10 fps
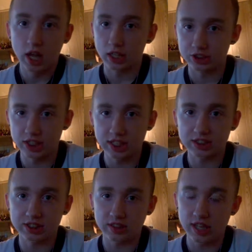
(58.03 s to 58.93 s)
A
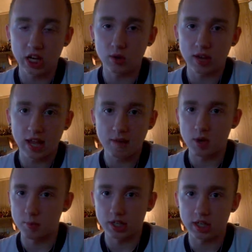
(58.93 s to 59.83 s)
chance that they don't have
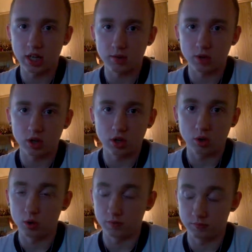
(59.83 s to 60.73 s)
on Monday Night Raw
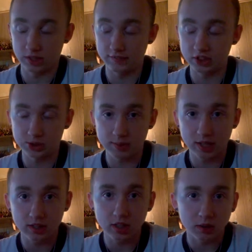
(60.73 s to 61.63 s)
or even
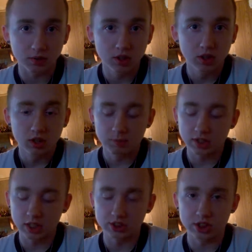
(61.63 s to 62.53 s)
SmackDown
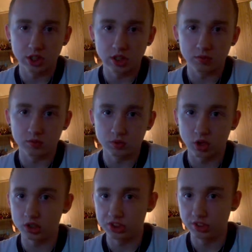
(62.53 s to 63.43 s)
because they're
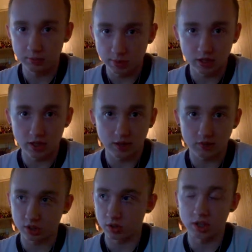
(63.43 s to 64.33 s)
constantly buried.
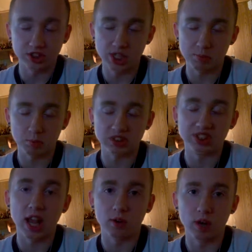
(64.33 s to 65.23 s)
a good example would be
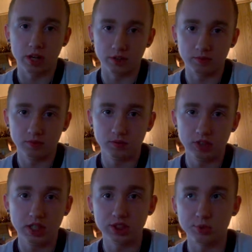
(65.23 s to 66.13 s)
Zack Ryder.
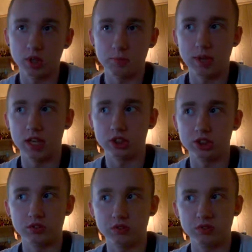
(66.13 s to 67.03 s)
He hasn't won a match,
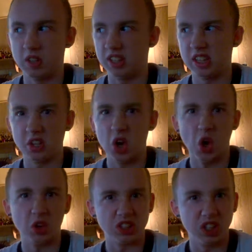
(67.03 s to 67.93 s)
I think,
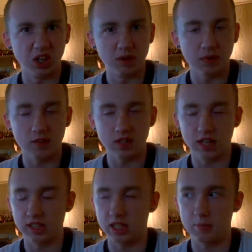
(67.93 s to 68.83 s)
all year. I mean, I
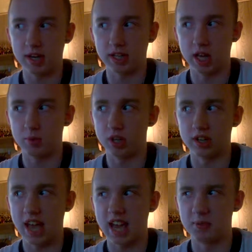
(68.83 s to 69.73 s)
think he might have got one on
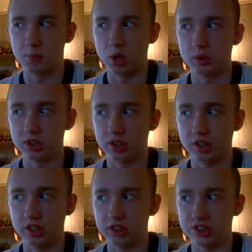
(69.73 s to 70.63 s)
Adam Rose
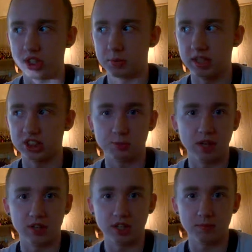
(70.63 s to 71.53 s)
earlier this year, but that's
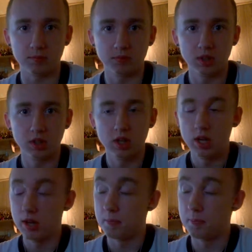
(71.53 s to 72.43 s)
about it.
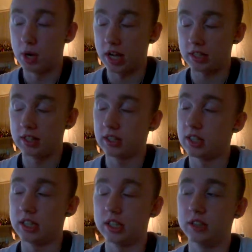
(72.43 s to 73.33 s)
But
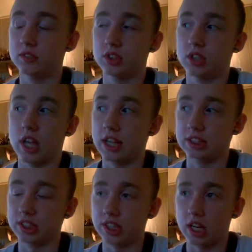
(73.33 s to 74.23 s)
he
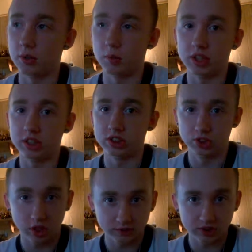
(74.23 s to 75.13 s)
isn't getting what he
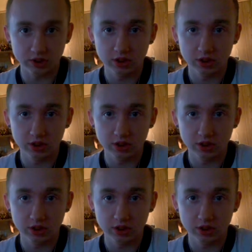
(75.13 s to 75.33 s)
deserves.